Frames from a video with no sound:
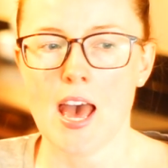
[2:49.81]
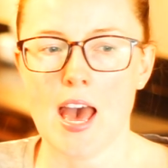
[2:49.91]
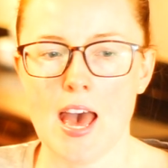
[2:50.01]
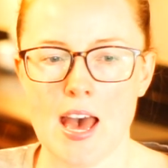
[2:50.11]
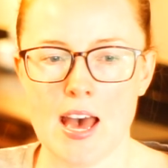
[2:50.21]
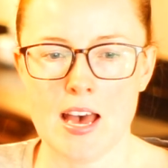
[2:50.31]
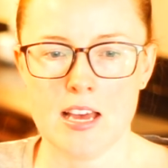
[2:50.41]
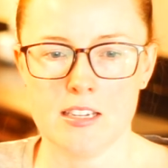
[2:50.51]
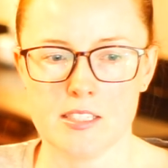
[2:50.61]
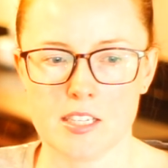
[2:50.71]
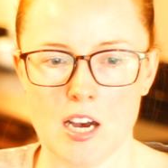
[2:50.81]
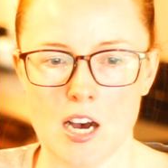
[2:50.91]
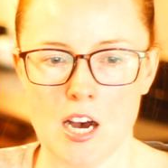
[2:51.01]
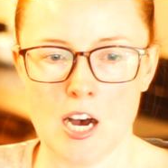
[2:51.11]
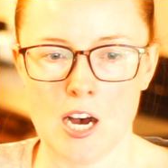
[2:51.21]
And
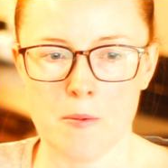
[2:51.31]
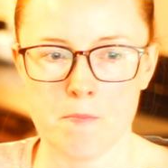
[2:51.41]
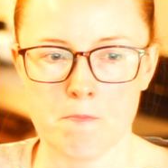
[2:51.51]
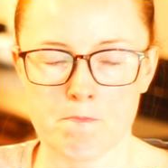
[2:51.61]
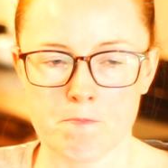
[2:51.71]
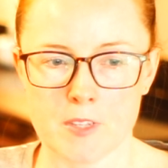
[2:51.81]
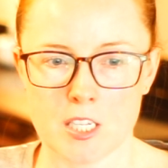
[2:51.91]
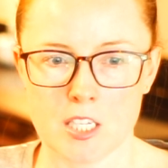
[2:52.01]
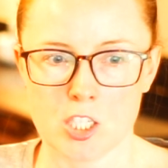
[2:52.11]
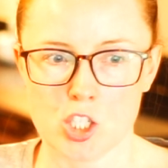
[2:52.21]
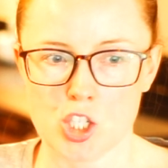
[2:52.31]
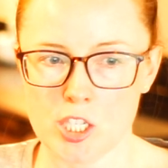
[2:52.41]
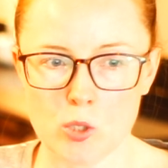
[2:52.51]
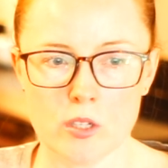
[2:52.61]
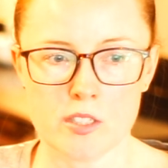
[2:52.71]

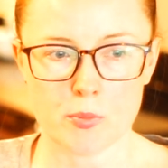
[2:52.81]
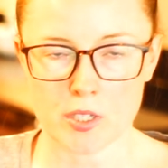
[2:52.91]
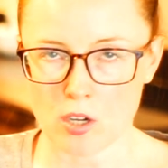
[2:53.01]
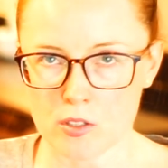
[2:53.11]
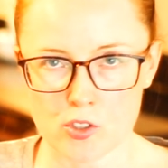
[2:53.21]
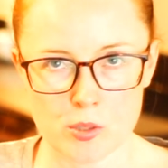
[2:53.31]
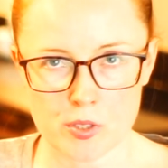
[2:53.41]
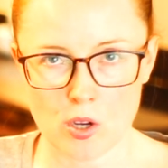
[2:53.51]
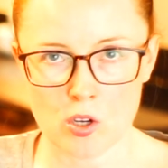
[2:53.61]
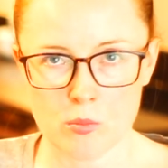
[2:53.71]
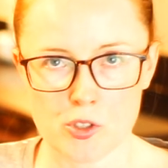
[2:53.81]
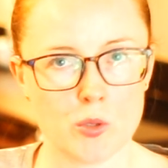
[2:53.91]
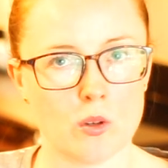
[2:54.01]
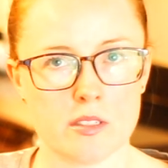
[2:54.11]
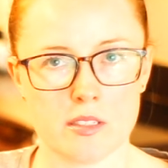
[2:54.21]
she wants to bring all the troops home. She
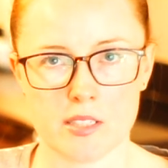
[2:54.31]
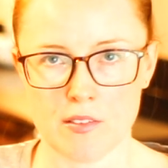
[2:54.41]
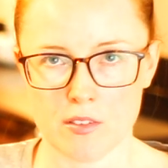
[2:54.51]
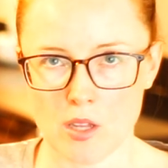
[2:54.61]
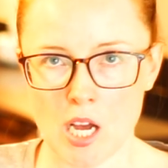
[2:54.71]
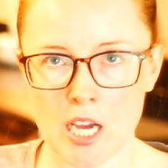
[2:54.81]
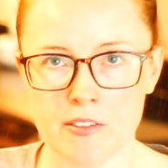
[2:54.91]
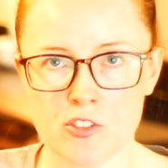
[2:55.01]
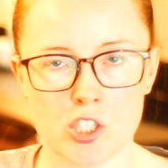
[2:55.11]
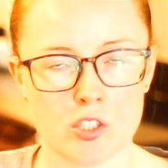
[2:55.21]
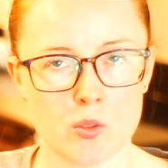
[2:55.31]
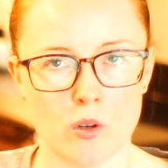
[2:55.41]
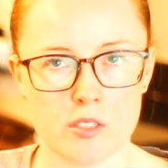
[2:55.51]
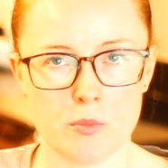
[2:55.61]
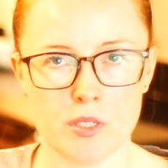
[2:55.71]
wants to save the lives. She doesn't
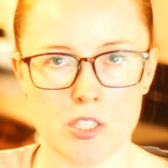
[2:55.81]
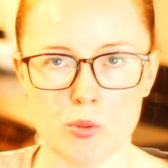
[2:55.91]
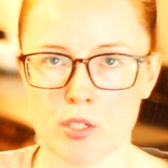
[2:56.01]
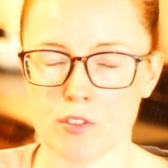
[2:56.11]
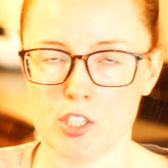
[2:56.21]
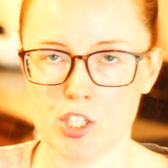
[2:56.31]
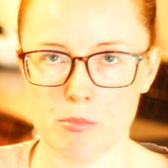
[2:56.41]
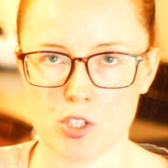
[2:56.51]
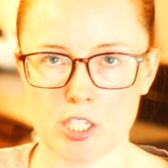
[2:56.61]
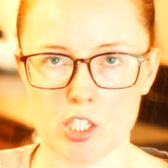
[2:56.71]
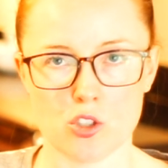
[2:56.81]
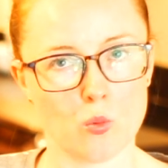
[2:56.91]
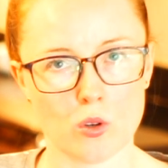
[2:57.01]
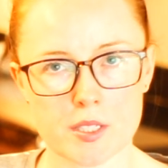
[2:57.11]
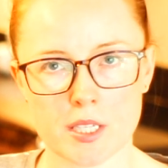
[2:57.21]
want to be doing regime change
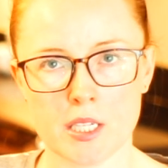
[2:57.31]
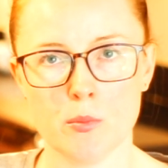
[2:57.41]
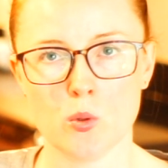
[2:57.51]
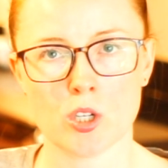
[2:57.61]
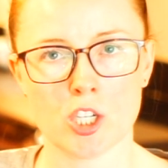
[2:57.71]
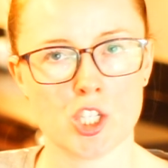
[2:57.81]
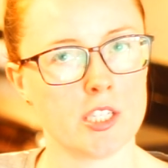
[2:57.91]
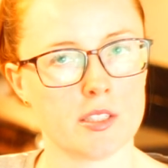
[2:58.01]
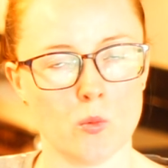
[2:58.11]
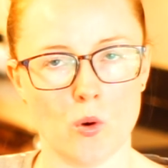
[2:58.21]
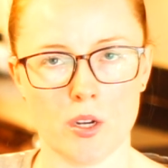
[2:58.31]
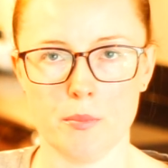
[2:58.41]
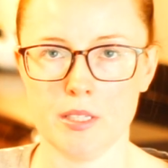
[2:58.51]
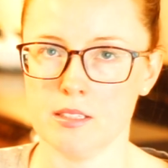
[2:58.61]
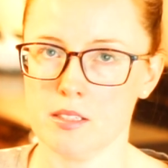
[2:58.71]
wars anymore. She doesn't want to
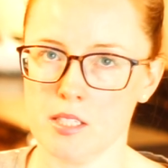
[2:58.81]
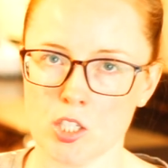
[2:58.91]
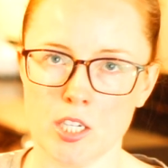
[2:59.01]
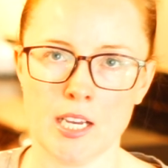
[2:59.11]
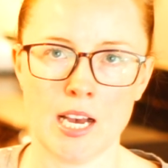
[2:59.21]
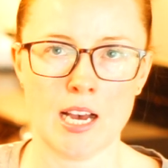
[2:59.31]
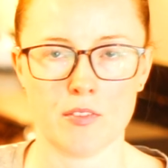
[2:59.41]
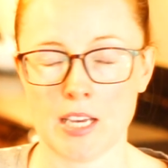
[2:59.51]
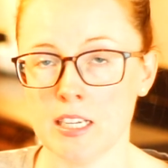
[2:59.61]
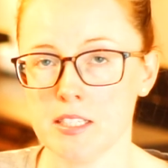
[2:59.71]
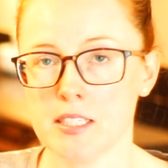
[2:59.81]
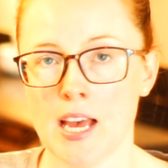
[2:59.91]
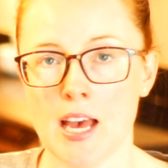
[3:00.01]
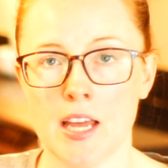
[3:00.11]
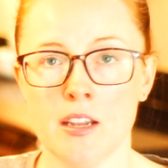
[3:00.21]
be in Syria,
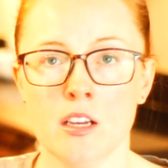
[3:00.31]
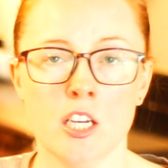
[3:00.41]
Afghanistan.